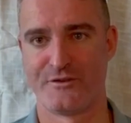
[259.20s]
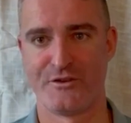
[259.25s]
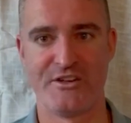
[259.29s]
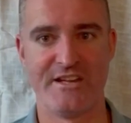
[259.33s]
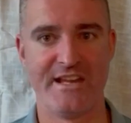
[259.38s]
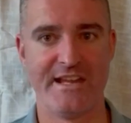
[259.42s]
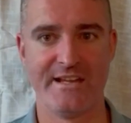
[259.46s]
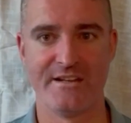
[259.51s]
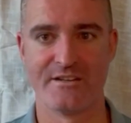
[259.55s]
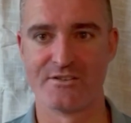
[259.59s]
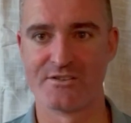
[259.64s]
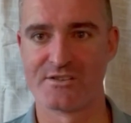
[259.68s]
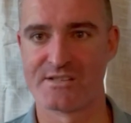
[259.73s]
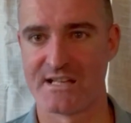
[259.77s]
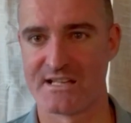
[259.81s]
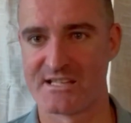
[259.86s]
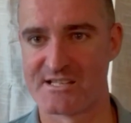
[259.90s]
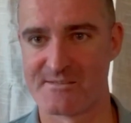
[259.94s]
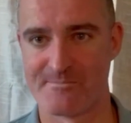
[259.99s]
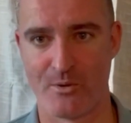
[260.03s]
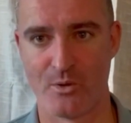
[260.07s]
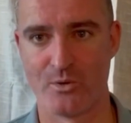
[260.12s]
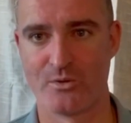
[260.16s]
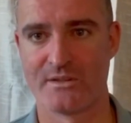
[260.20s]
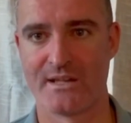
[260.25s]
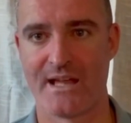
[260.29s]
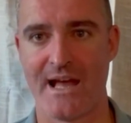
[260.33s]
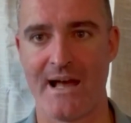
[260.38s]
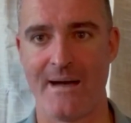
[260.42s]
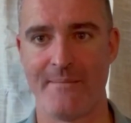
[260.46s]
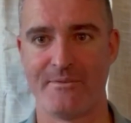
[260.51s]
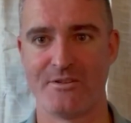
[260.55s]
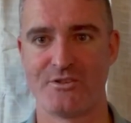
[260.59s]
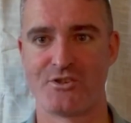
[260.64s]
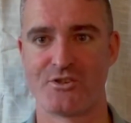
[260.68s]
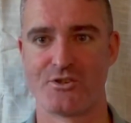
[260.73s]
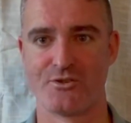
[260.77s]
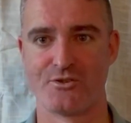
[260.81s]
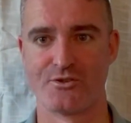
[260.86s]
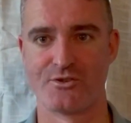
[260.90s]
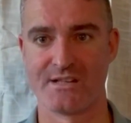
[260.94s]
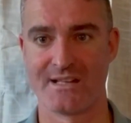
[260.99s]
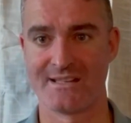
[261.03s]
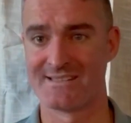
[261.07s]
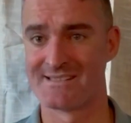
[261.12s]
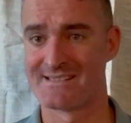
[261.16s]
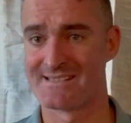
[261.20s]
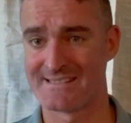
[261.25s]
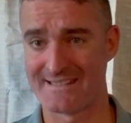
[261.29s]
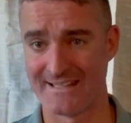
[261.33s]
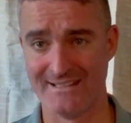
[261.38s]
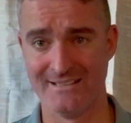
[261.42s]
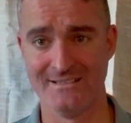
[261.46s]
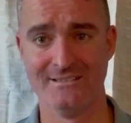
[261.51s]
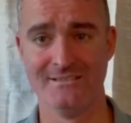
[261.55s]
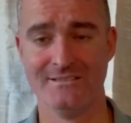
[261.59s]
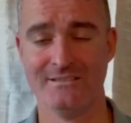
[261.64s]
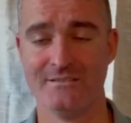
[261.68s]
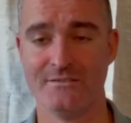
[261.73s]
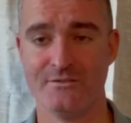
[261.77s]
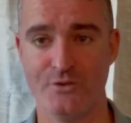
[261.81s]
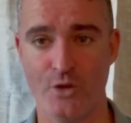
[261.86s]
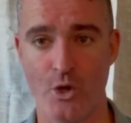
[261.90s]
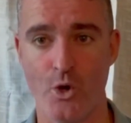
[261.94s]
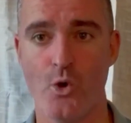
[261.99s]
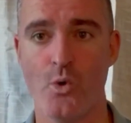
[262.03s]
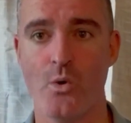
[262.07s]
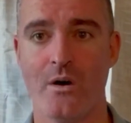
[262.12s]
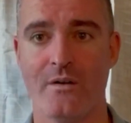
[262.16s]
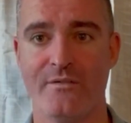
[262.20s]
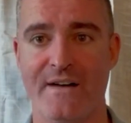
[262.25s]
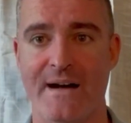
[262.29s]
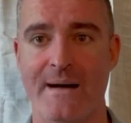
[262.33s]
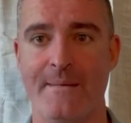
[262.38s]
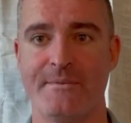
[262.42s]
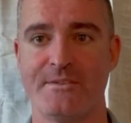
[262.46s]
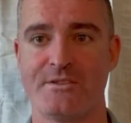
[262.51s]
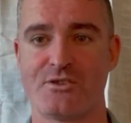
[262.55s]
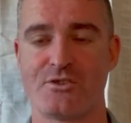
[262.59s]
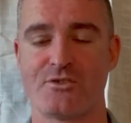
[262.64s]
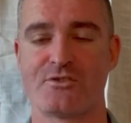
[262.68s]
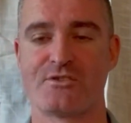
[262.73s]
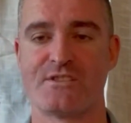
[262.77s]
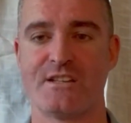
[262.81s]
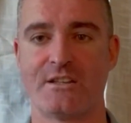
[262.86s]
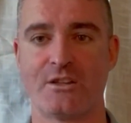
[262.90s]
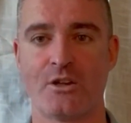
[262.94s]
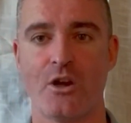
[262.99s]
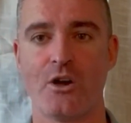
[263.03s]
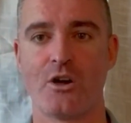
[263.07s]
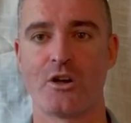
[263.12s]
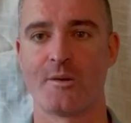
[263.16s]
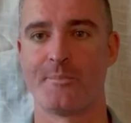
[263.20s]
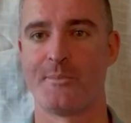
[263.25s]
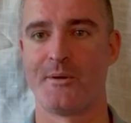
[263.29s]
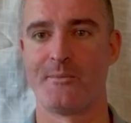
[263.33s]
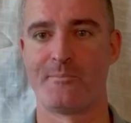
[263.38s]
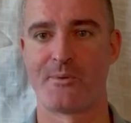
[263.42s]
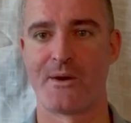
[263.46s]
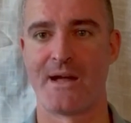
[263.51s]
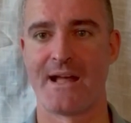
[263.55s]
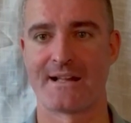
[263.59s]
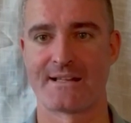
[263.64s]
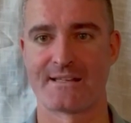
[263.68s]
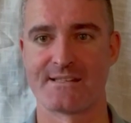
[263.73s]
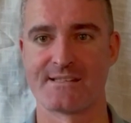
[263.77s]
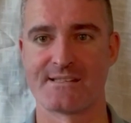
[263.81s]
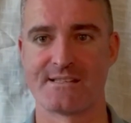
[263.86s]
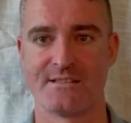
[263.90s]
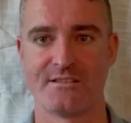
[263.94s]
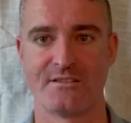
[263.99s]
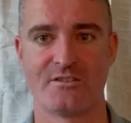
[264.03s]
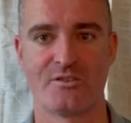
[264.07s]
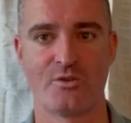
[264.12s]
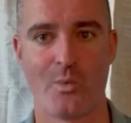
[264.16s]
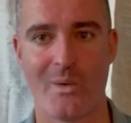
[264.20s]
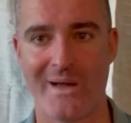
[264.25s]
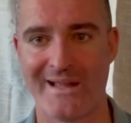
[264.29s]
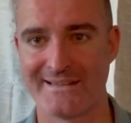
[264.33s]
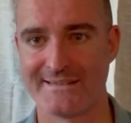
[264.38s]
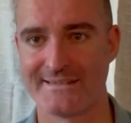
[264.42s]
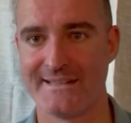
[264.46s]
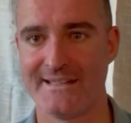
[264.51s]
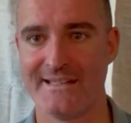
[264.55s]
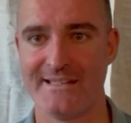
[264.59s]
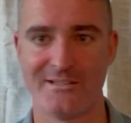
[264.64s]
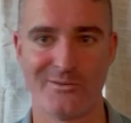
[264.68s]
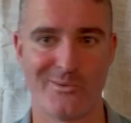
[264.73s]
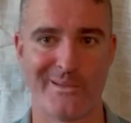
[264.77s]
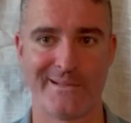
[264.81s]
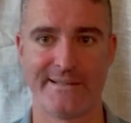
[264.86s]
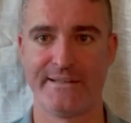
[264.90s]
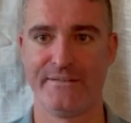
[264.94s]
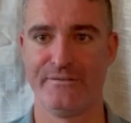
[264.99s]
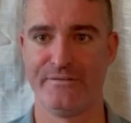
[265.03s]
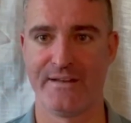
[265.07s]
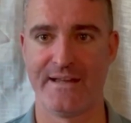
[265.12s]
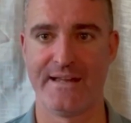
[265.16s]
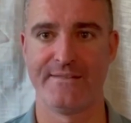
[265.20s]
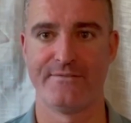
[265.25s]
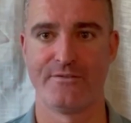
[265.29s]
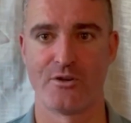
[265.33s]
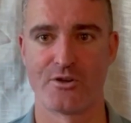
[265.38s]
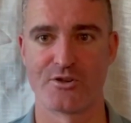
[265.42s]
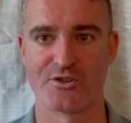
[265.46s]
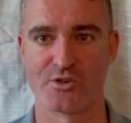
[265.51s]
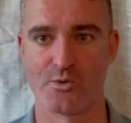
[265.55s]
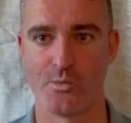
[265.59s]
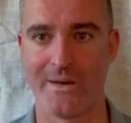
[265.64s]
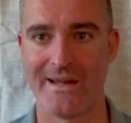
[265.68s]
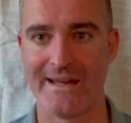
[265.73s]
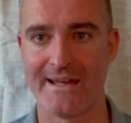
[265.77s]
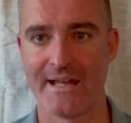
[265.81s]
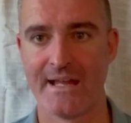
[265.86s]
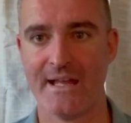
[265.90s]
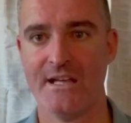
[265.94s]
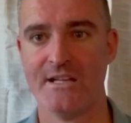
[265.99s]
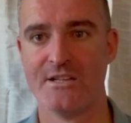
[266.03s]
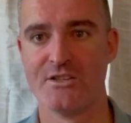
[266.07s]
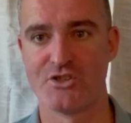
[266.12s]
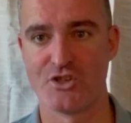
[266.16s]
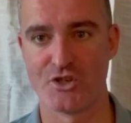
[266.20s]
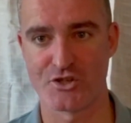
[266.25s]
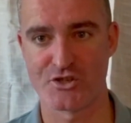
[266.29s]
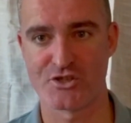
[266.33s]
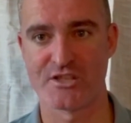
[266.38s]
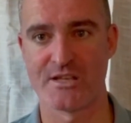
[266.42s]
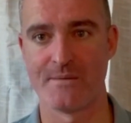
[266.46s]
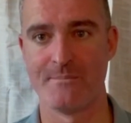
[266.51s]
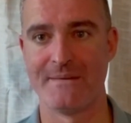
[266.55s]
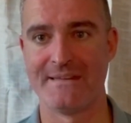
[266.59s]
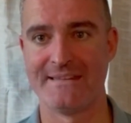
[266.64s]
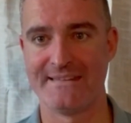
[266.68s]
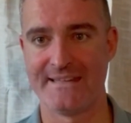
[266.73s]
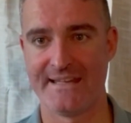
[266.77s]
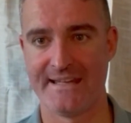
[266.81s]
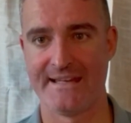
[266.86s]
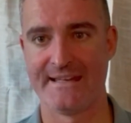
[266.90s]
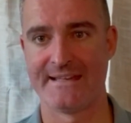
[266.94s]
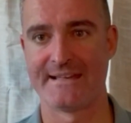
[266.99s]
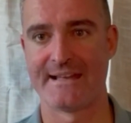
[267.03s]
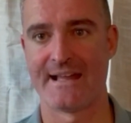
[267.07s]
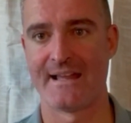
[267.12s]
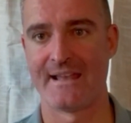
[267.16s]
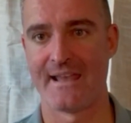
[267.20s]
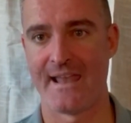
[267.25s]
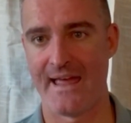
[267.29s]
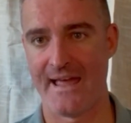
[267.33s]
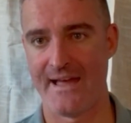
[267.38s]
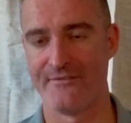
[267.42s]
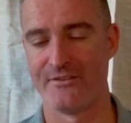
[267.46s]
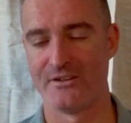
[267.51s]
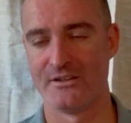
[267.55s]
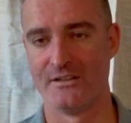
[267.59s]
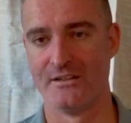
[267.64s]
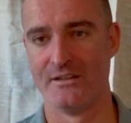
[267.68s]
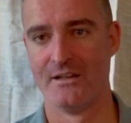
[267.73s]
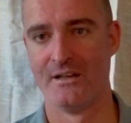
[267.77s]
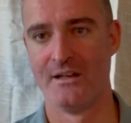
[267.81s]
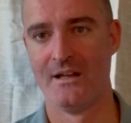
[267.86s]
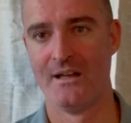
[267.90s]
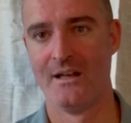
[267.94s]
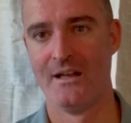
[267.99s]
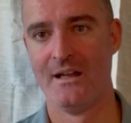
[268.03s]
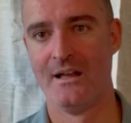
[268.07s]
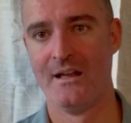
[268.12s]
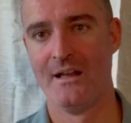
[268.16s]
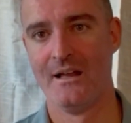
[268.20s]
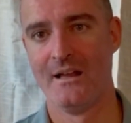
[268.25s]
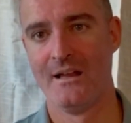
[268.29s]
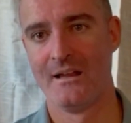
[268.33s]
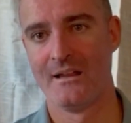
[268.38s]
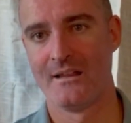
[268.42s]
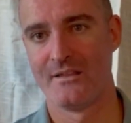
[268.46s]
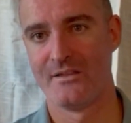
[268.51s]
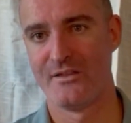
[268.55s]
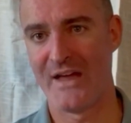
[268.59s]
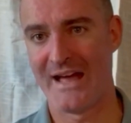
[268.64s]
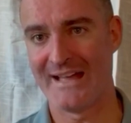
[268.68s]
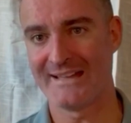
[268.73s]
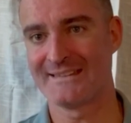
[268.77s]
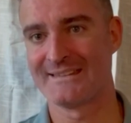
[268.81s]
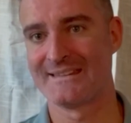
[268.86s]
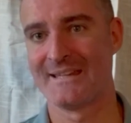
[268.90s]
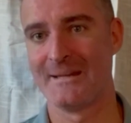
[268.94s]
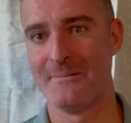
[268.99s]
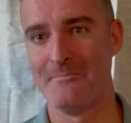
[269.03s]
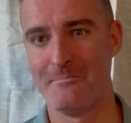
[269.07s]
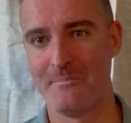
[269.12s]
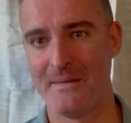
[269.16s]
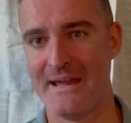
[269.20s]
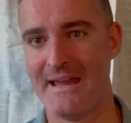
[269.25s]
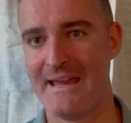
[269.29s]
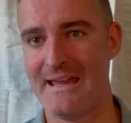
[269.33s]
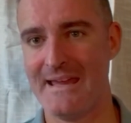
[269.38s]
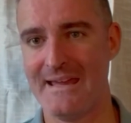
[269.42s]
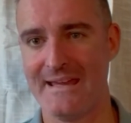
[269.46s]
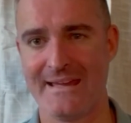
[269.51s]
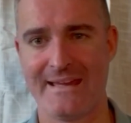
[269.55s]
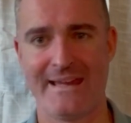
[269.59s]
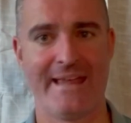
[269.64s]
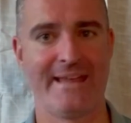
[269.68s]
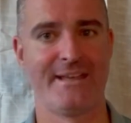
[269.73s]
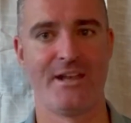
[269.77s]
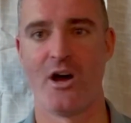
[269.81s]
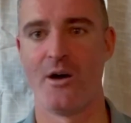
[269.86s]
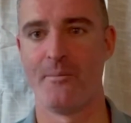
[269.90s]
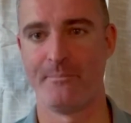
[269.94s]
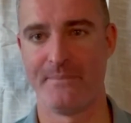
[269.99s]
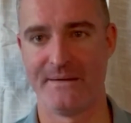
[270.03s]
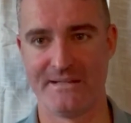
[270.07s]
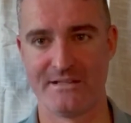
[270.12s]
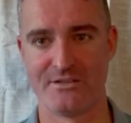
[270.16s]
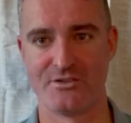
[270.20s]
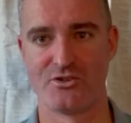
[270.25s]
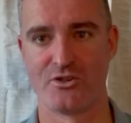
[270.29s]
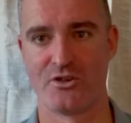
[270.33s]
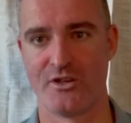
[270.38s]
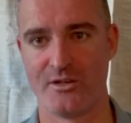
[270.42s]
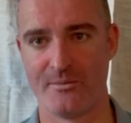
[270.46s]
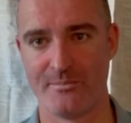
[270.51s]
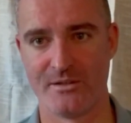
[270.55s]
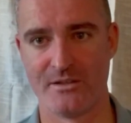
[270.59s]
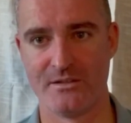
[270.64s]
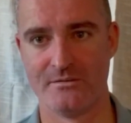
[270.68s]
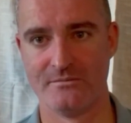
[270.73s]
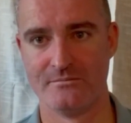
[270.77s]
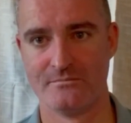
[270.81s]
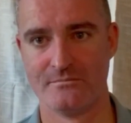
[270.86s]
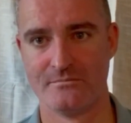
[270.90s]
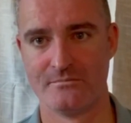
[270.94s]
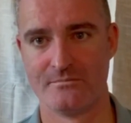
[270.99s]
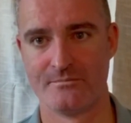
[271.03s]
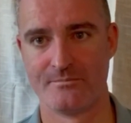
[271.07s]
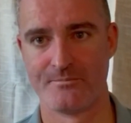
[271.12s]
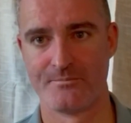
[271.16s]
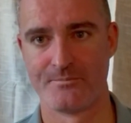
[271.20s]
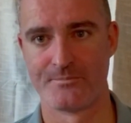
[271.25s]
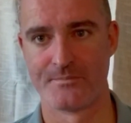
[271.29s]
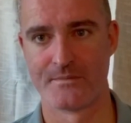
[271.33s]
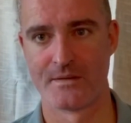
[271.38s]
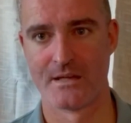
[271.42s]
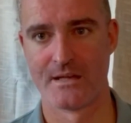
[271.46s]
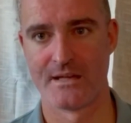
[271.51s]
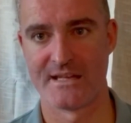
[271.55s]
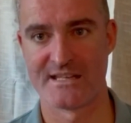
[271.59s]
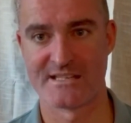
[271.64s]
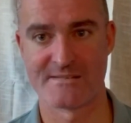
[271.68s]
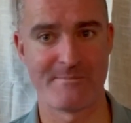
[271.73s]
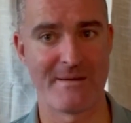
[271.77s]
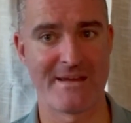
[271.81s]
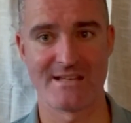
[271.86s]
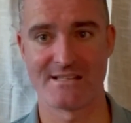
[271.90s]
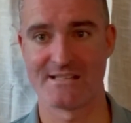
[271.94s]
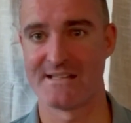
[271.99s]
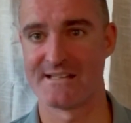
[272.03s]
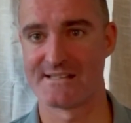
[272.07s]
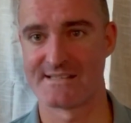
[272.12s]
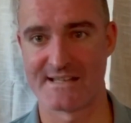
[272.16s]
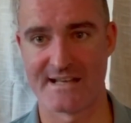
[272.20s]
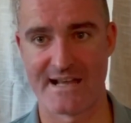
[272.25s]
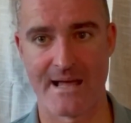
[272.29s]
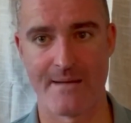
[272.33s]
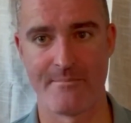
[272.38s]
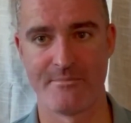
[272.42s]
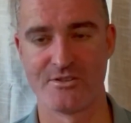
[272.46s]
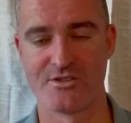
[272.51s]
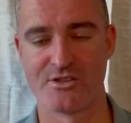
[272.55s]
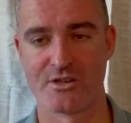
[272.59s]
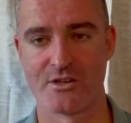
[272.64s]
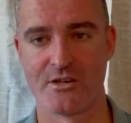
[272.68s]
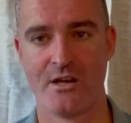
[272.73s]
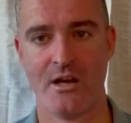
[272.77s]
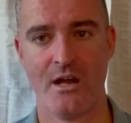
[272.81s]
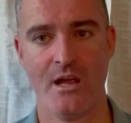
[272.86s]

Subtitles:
years had spoke to amateurs and still know of amateurs that talk about practicing 20-25 hours a week just to maintain a level. That to me cannot be enjoyable, especially as an amateur.